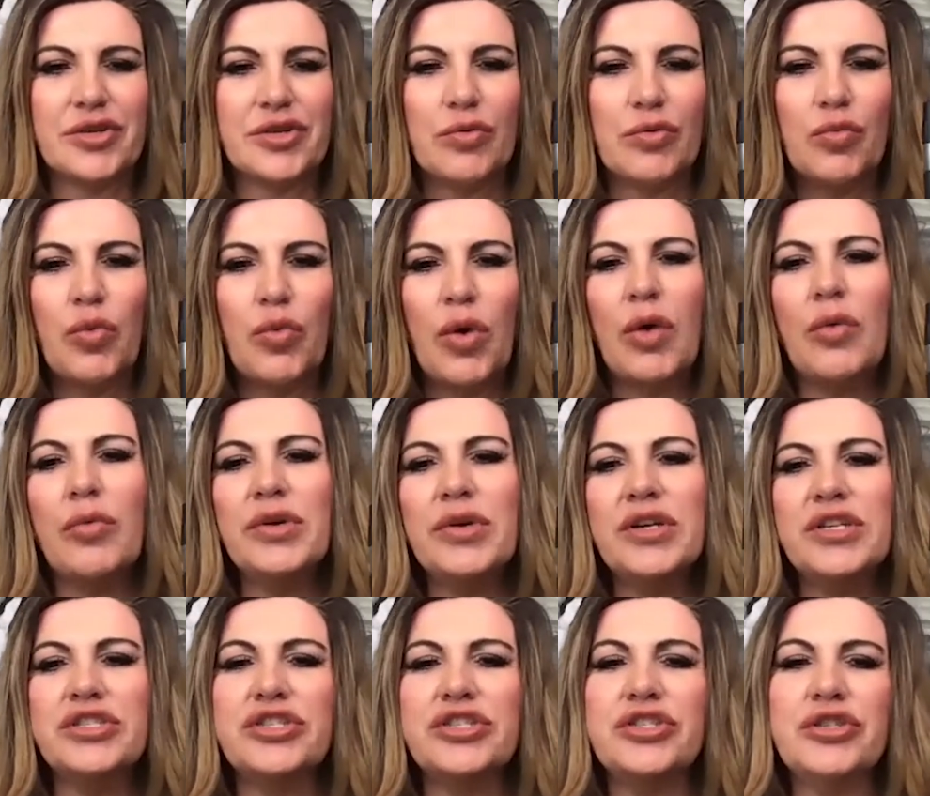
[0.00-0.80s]
So,
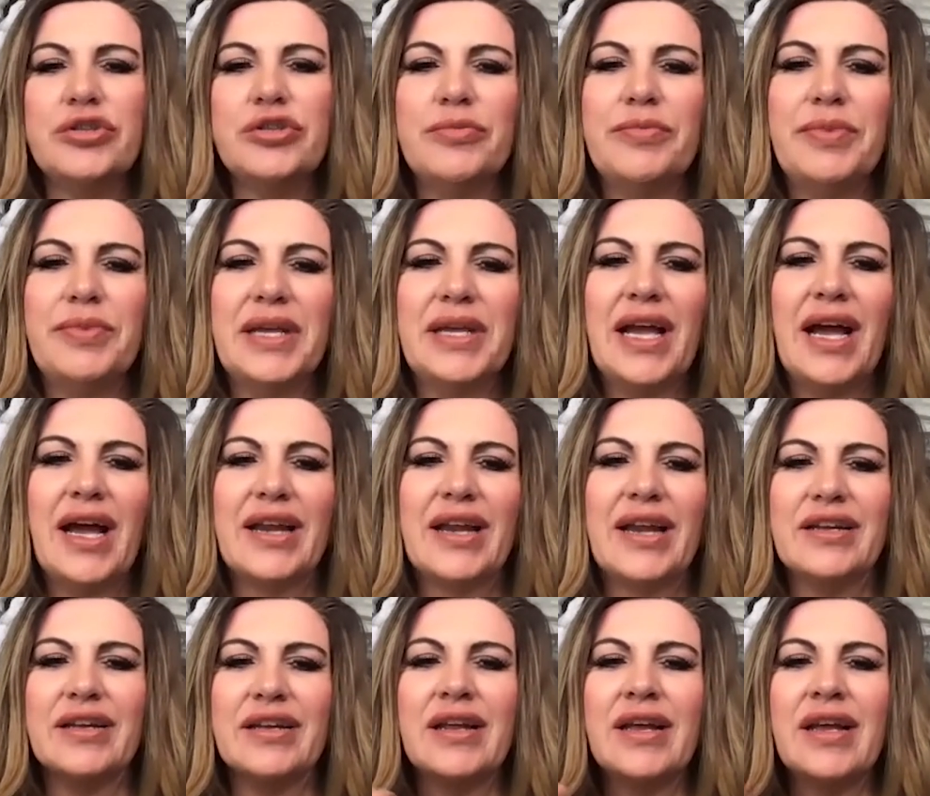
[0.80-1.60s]
what would you be
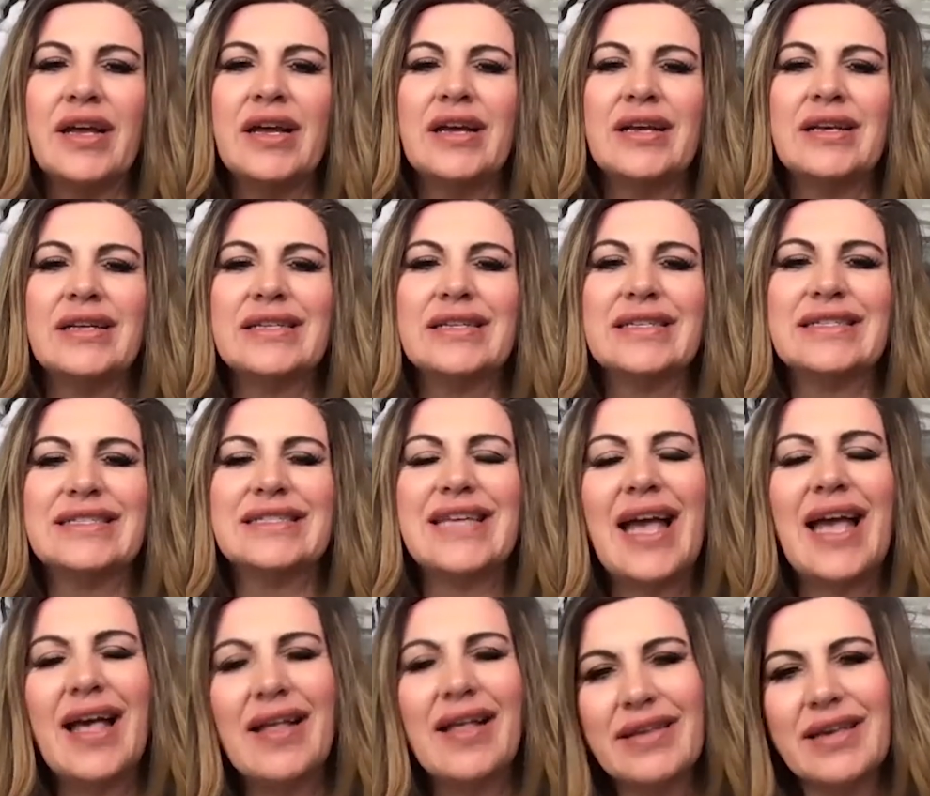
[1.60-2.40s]
kind of
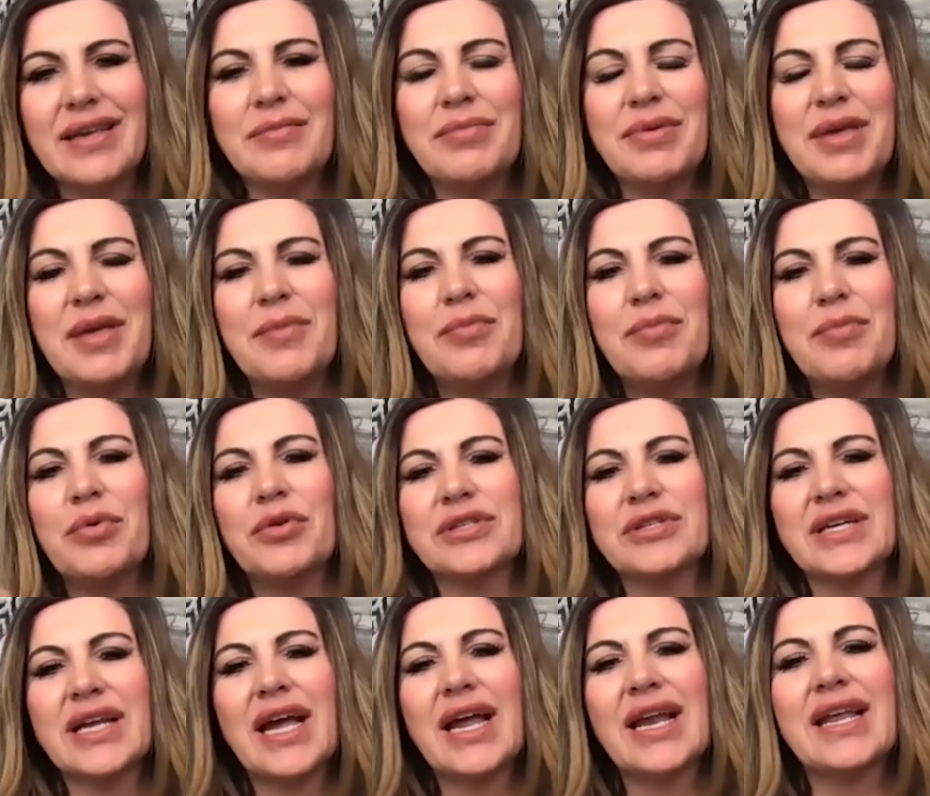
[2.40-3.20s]
telling
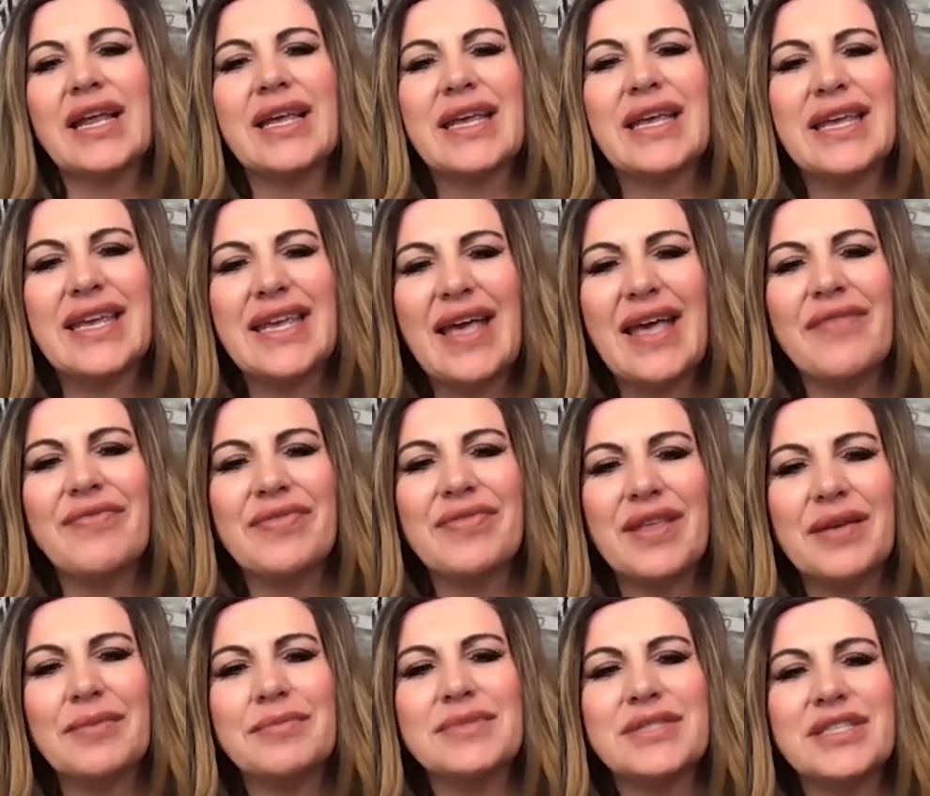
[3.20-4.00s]
people to kind of
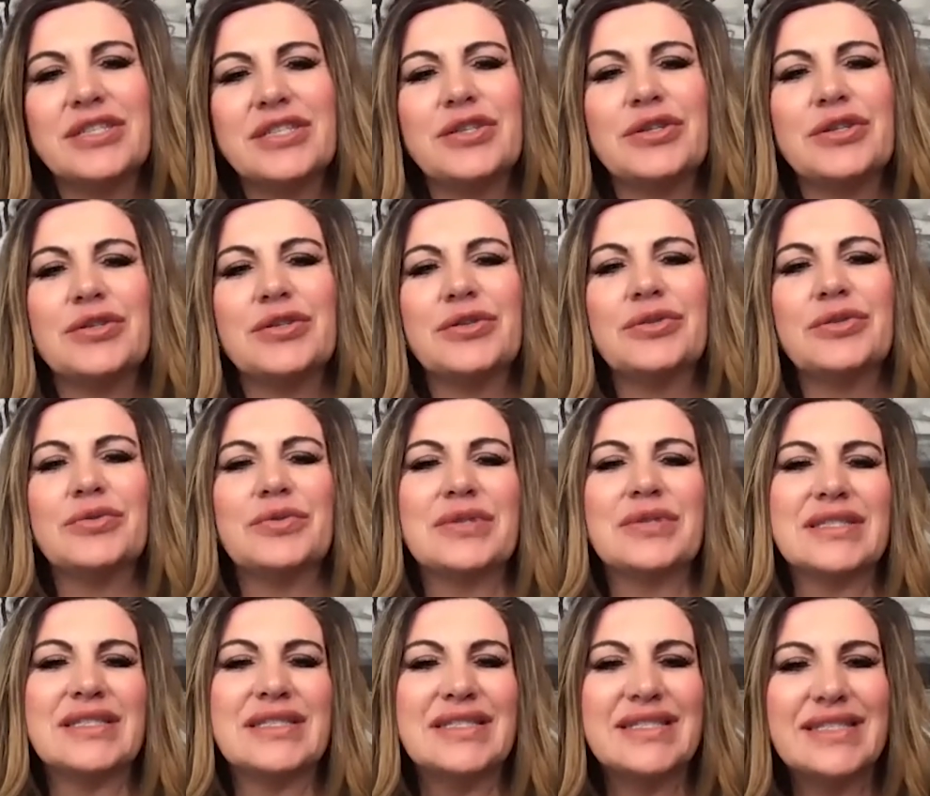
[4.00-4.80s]
get them
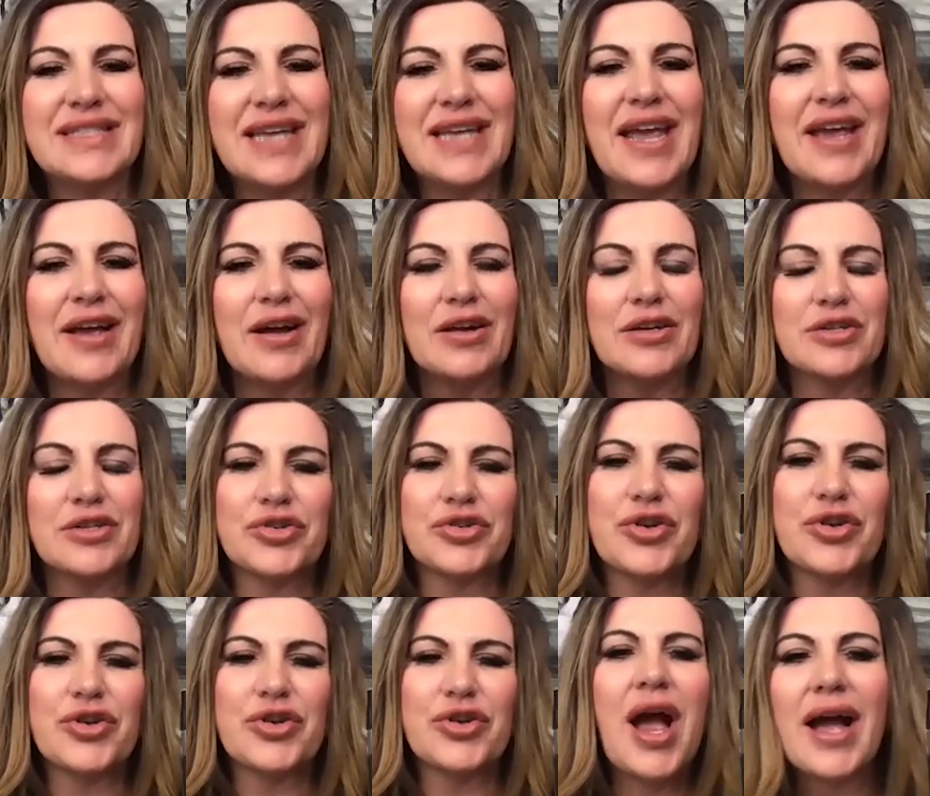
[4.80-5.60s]
to stay on
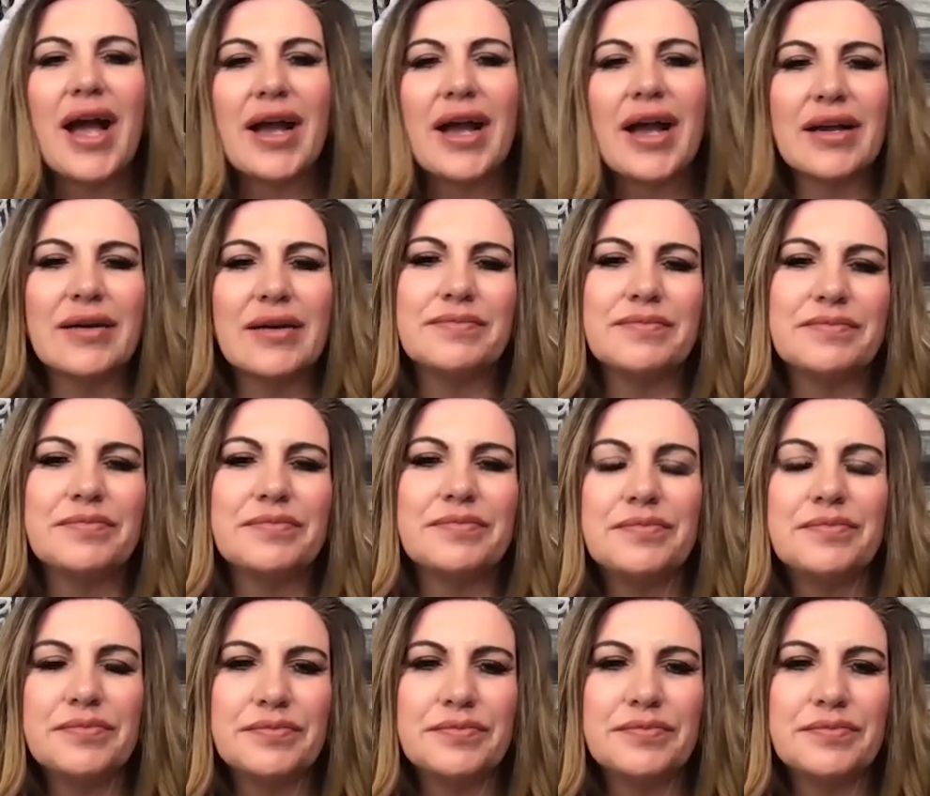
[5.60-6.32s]
track?